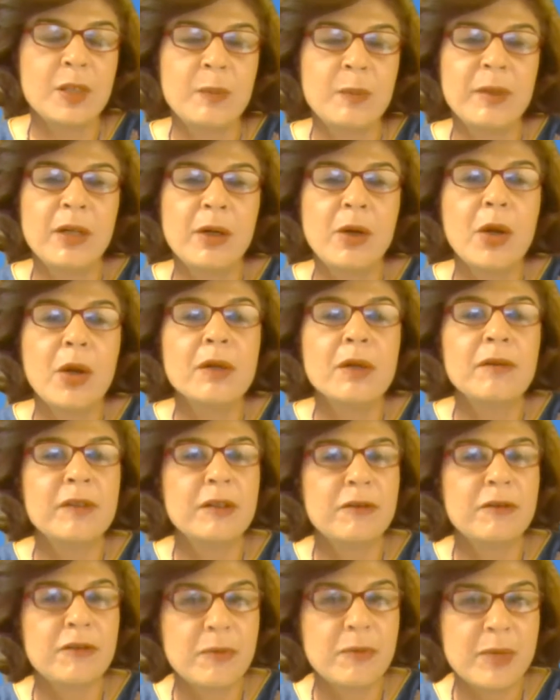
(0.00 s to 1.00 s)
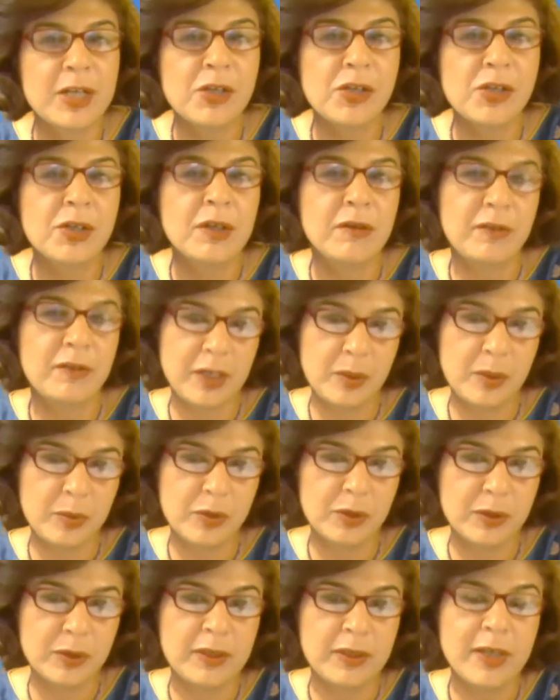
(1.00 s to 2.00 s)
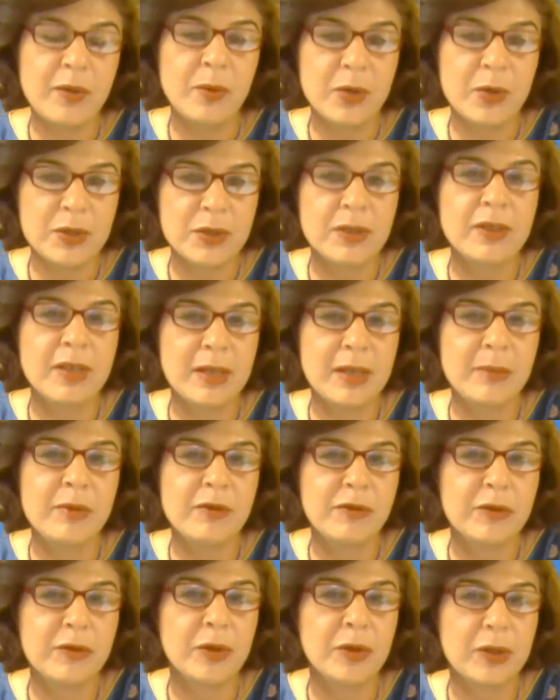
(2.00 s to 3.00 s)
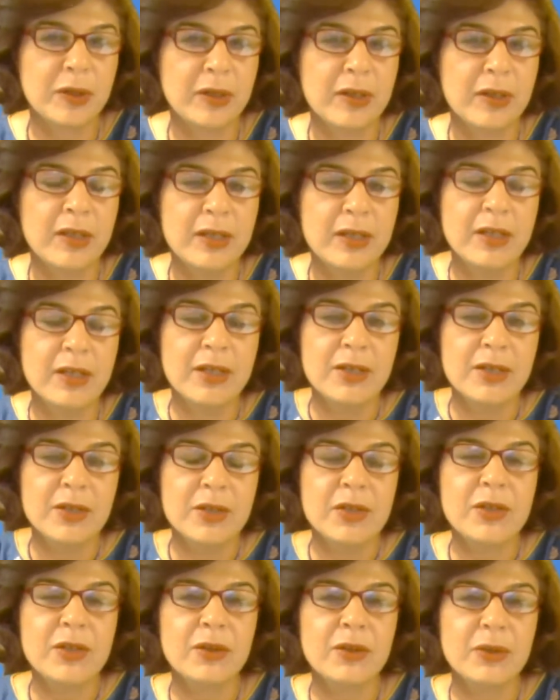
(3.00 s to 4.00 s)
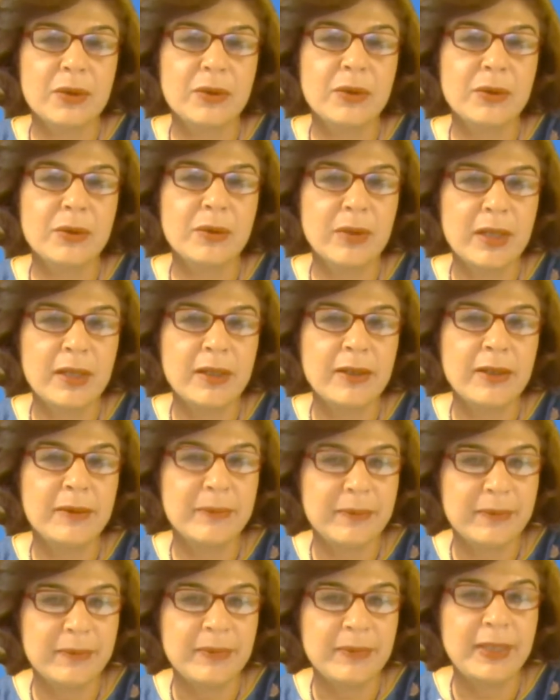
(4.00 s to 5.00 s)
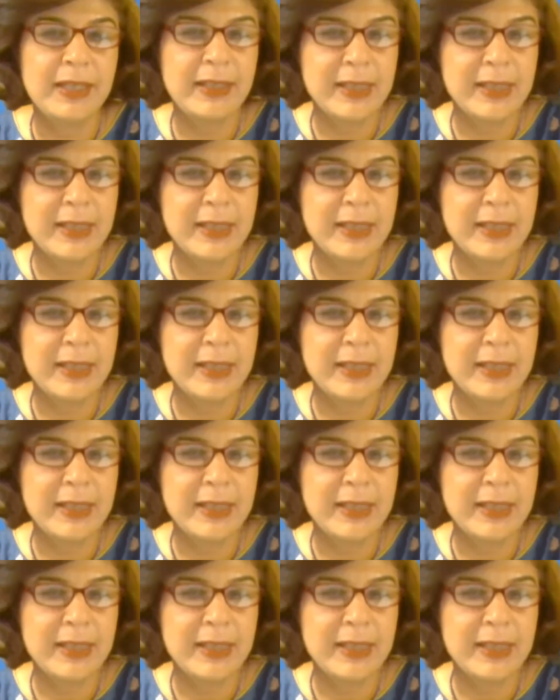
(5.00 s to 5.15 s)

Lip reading: been a lot of information available that wasn't there before. So in